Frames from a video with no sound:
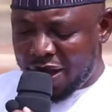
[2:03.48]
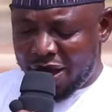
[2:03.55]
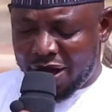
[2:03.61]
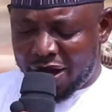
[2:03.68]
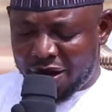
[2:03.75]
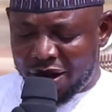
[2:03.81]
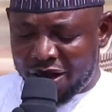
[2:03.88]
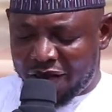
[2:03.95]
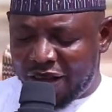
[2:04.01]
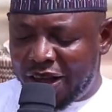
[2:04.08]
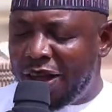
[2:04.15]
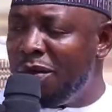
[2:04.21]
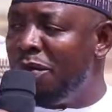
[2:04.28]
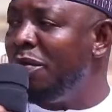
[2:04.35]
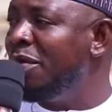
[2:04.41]
increase
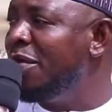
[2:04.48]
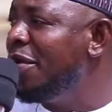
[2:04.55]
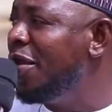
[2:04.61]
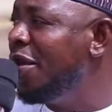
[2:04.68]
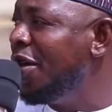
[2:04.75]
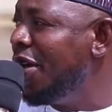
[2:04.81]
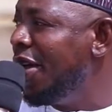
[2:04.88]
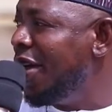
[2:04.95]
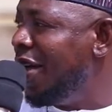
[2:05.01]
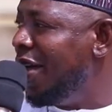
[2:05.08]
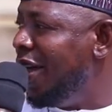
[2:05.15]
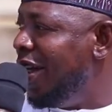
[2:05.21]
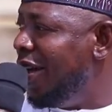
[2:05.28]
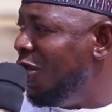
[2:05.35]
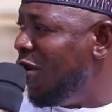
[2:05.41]
him
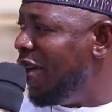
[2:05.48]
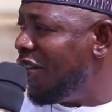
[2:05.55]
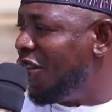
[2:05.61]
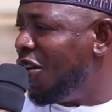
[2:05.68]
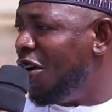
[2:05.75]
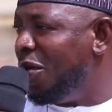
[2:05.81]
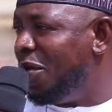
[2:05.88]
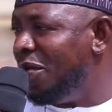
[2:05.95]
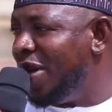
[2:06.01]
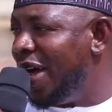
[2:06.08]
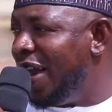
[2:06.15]
in wisdom